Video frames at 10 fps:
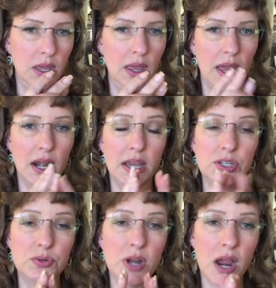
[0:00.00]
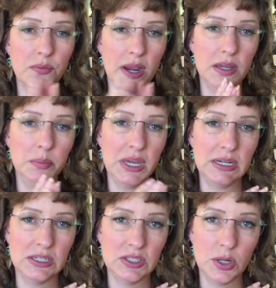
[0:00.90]
and I do not
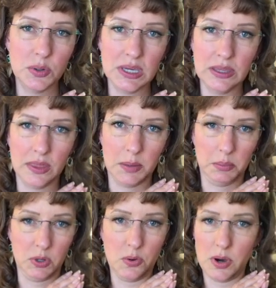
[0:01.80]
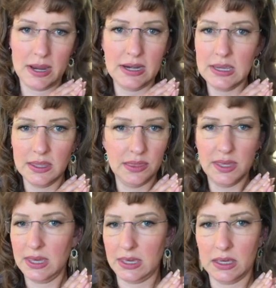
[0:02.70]
recommend soaking them or
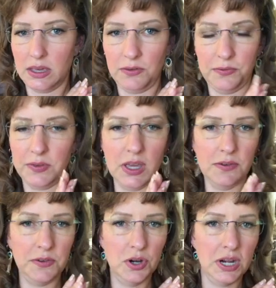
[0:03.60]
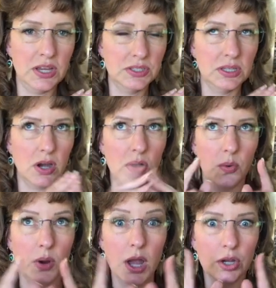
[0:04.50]
anything. If your nails,
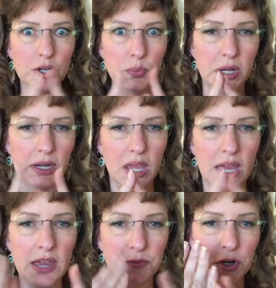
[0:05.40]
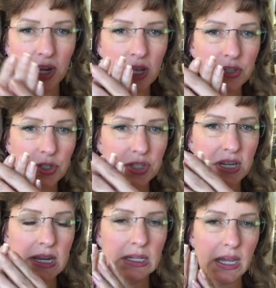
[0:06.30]
good one. If your nails are
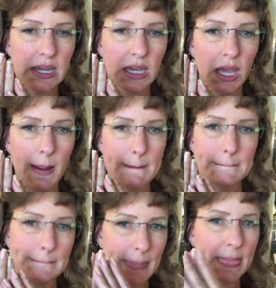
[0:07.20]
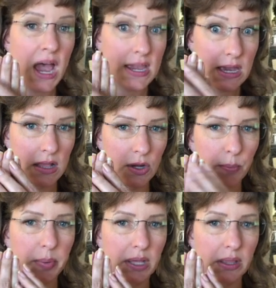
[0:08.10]
stained like not yellow,
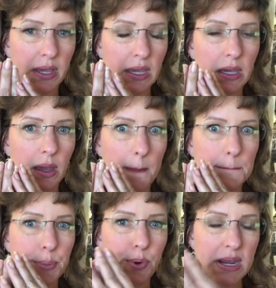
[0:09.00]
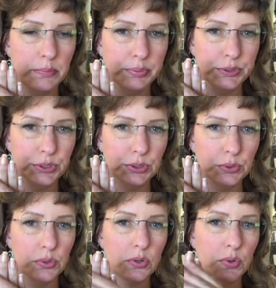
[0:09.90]
but like bright blue
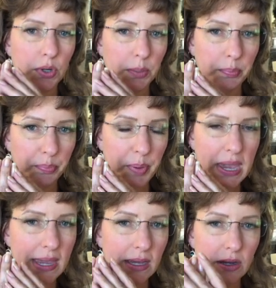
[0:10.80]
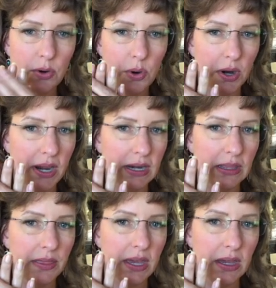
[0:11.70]
or pink or
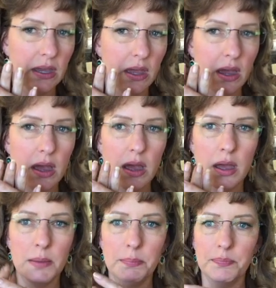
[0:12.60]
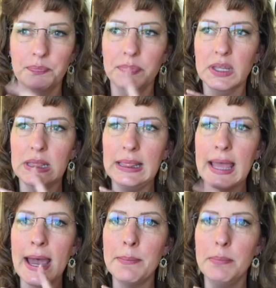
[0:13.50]
anything,
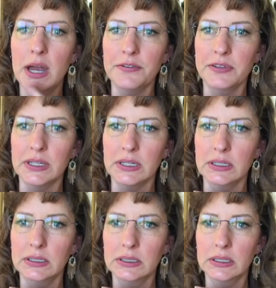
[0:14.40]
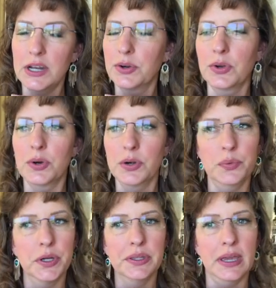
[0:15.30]
Lab Muffin, I don't know her
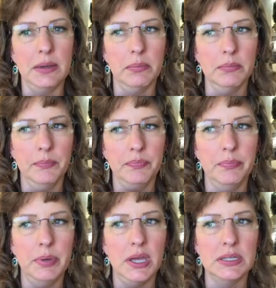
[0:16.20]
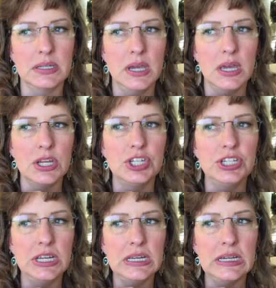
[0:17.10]
real name, but
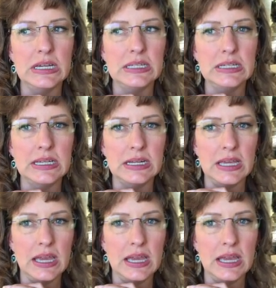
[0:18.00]
she did